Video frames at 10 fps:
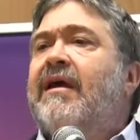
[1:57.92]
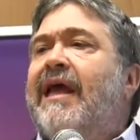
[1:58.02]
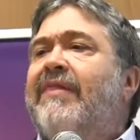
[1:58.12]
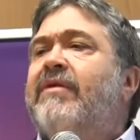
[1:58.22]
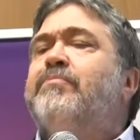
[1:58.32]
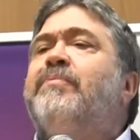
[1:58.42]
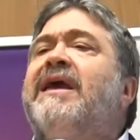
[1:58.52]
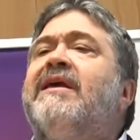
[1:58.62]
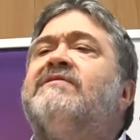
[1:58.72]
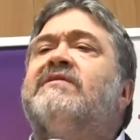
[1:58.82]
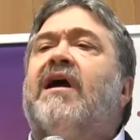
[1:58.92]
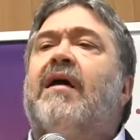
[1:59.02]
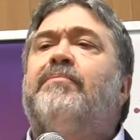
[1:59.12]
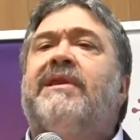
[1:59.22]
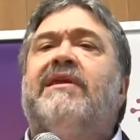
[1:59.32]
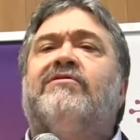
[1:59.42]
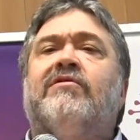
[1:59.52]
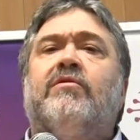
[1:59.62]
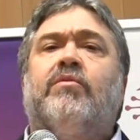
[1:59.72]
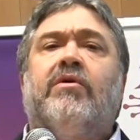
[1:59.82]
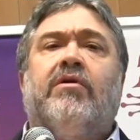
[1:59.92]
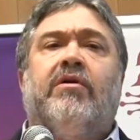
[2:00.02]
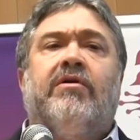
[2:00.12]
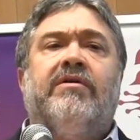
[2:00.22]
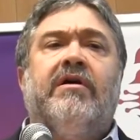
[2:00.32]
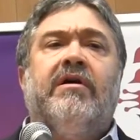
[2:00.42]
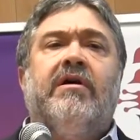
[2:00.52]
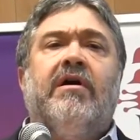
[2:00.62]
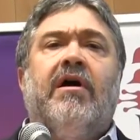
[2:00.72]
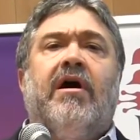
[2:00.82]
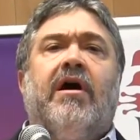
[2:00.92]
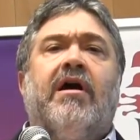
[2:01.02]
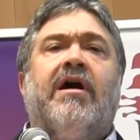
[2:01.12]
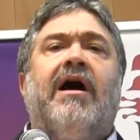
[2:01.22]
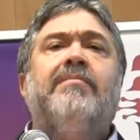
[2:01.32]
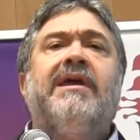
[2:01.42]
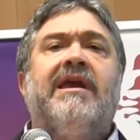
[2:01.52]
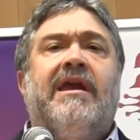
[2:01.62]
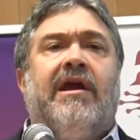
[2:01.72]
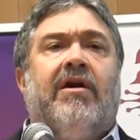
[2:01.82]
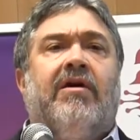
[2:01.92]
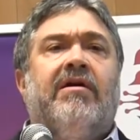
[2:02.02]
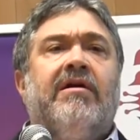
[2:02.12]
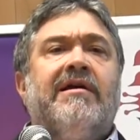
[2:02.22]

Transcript: And the biggest companies in the world are coming here,